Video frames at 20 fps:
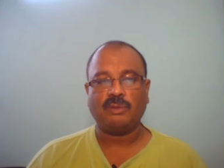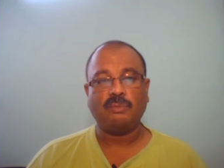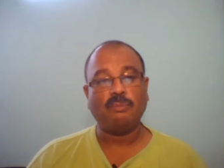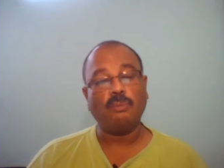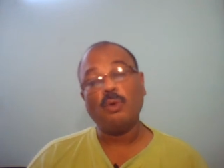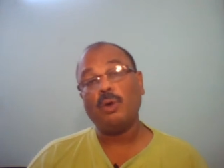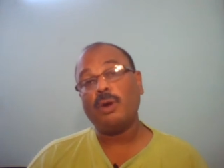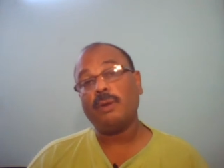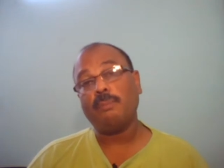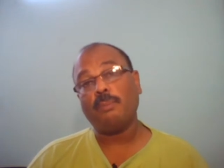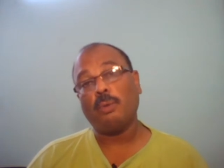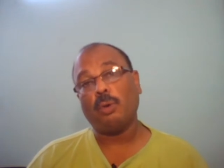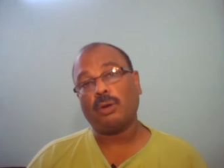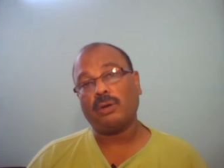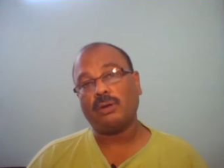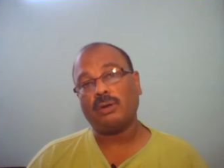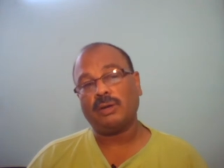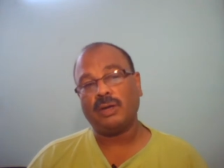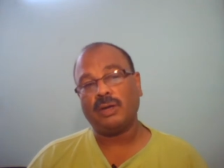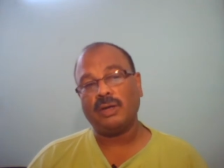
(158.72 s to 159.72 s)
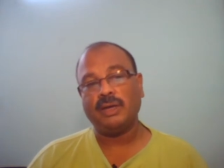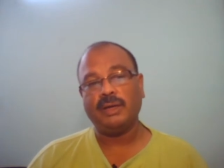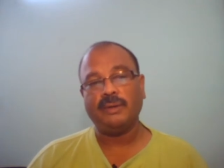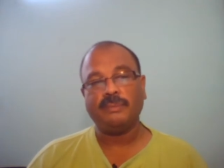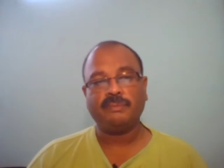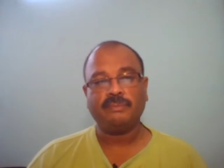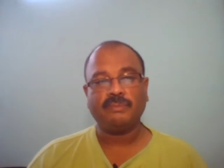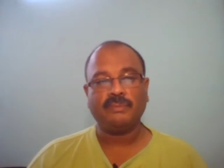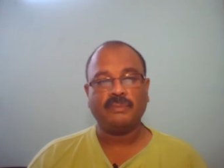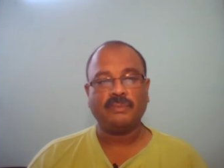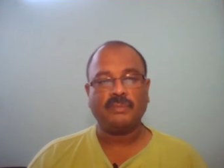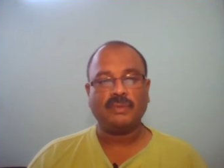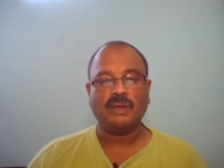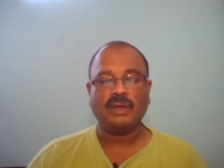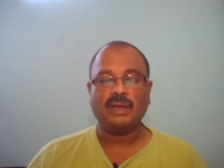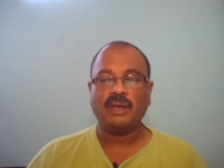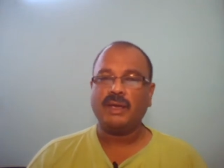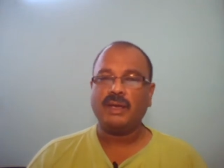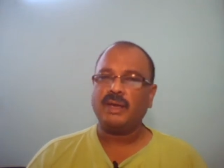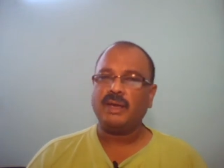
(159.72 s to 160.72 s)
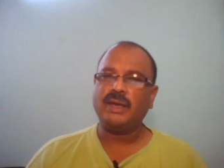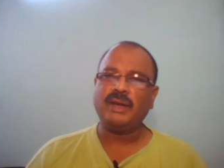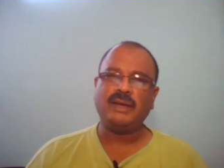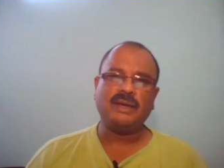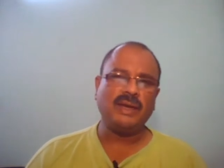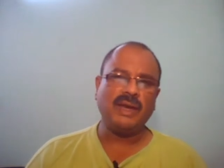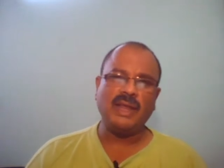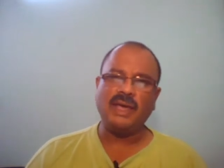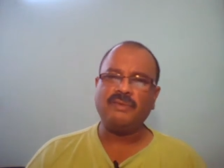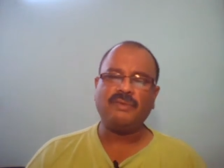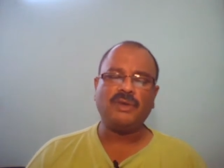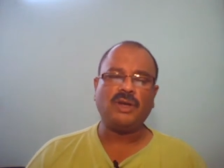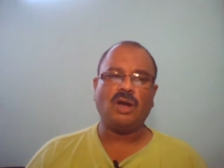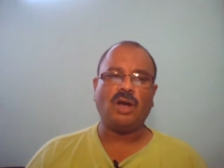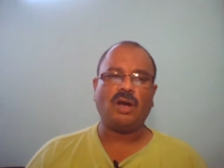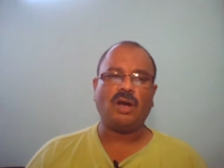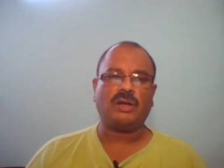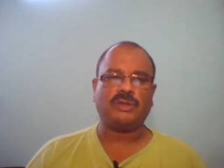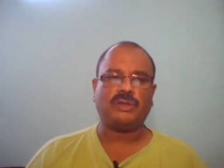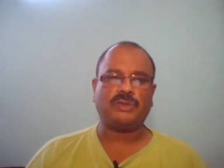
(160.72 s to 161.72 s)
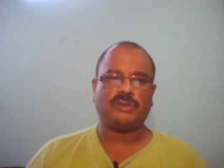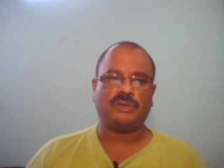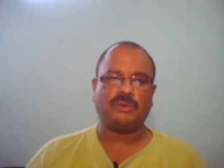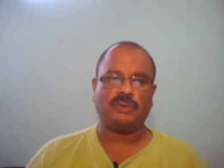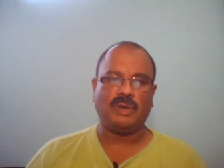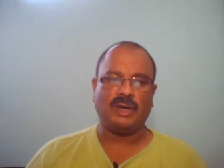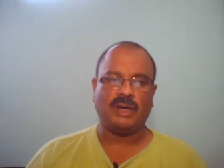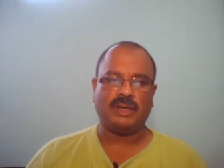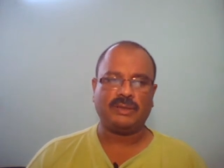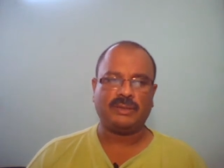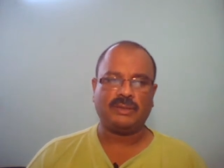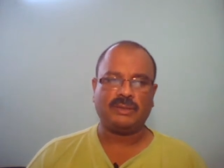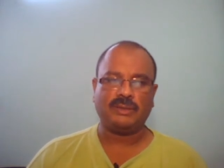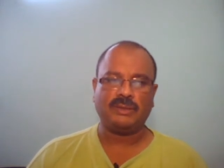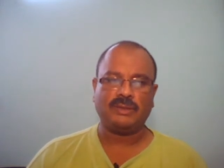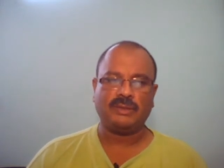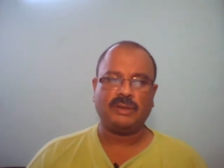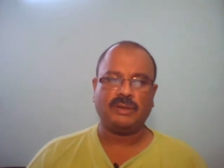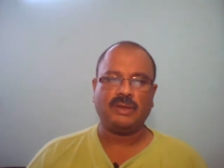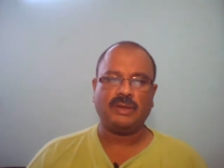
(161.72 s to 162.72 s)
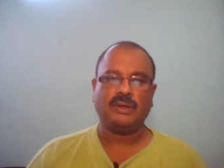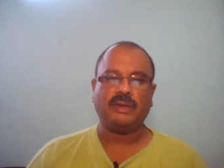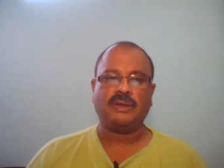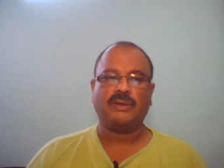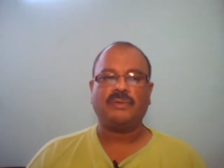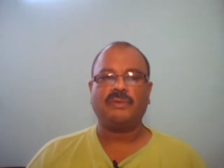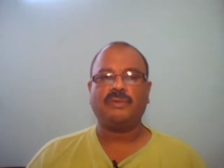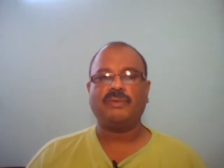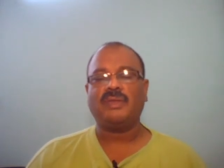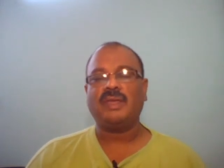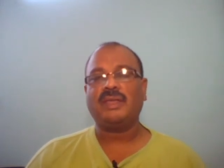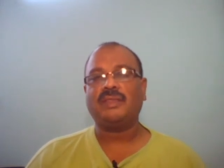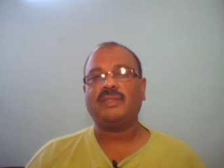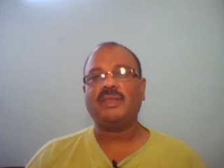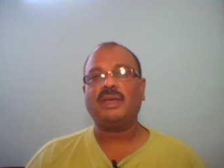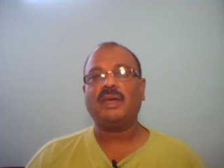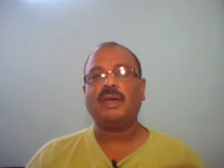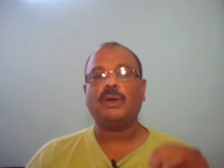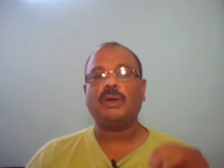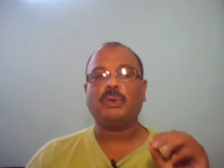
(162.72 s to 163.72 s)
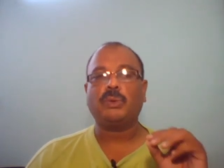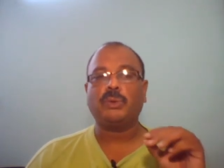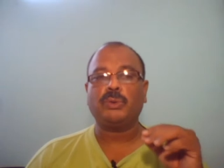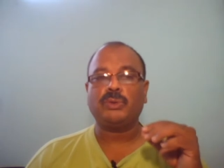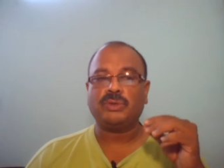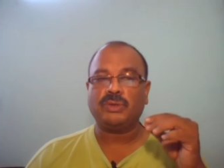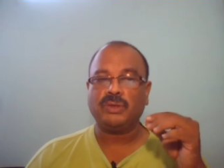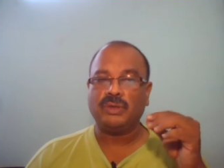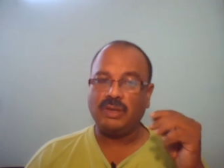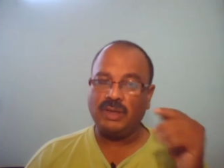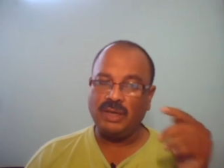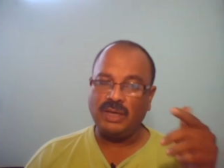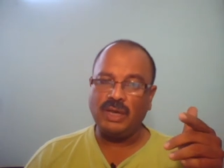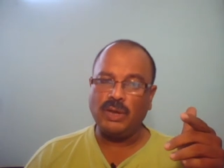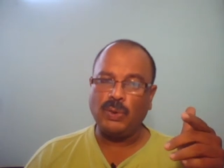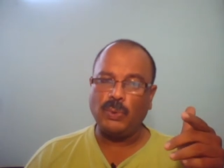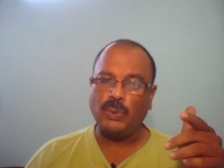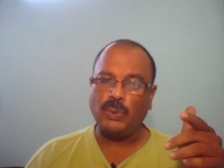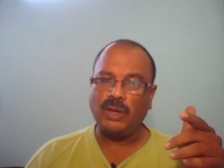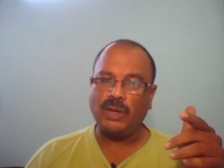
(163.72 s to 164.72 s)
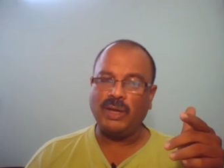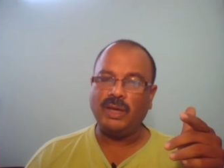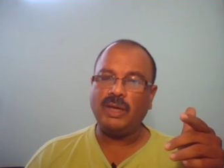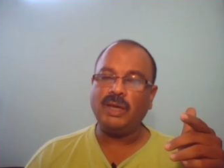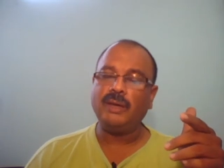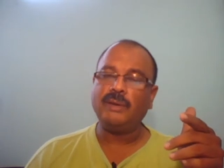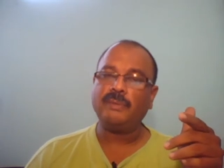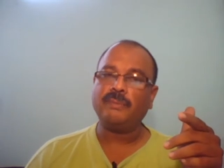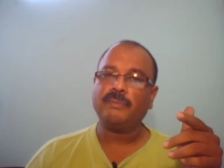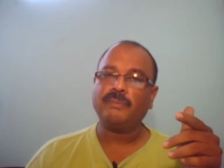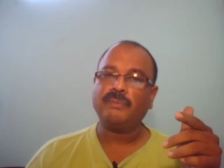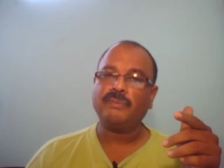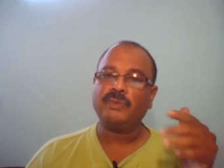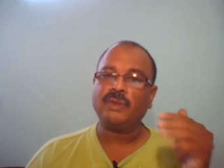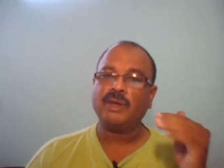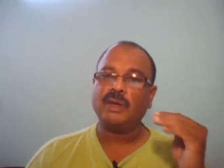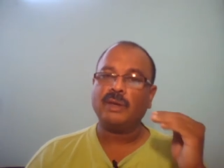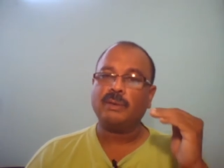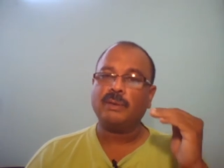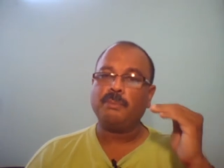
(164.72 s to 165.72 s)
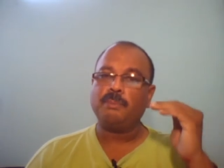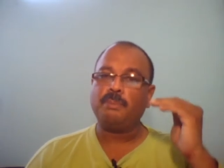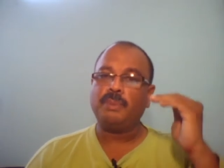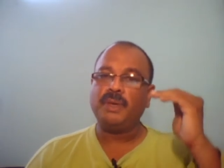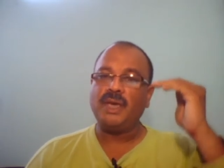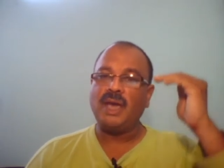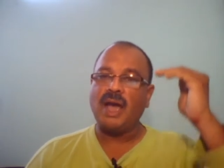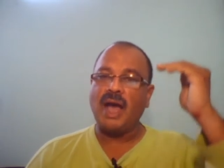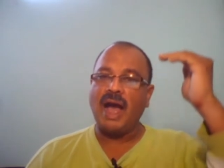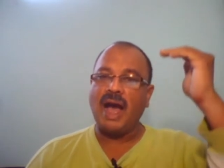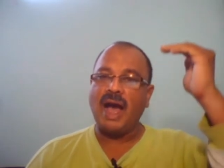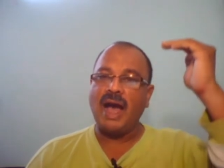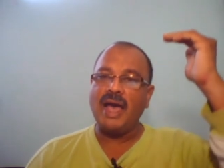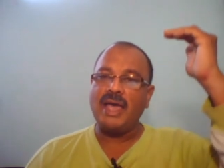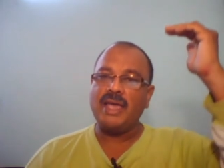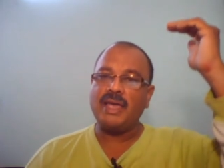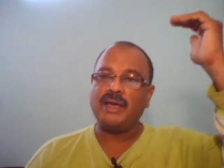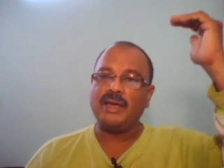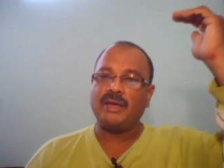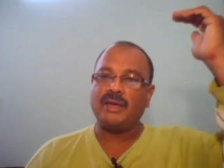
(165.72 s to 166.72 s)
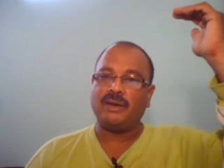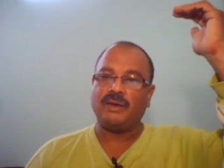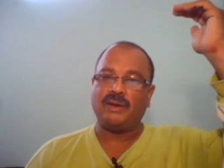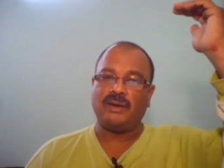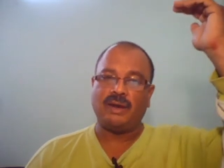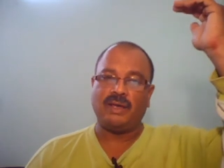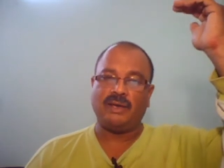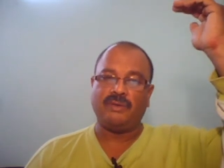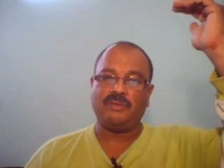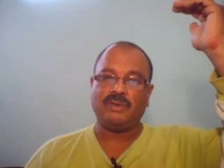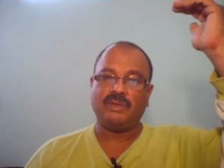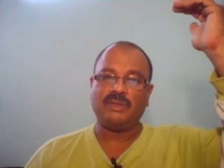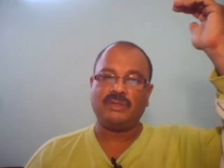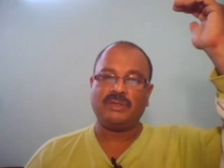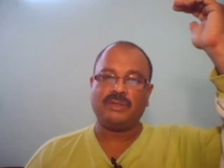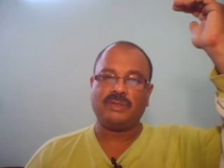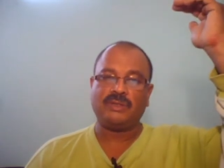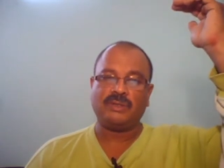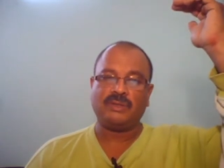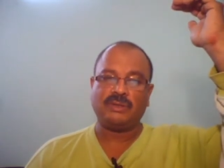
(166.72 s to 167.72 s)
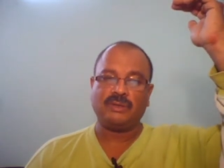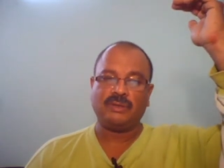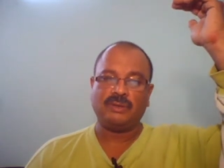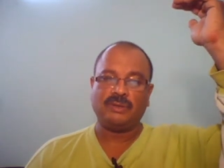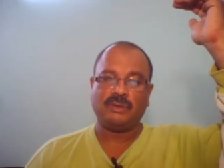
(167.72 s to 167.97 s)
More importantly, it never occurs to us that there could equally be higher levels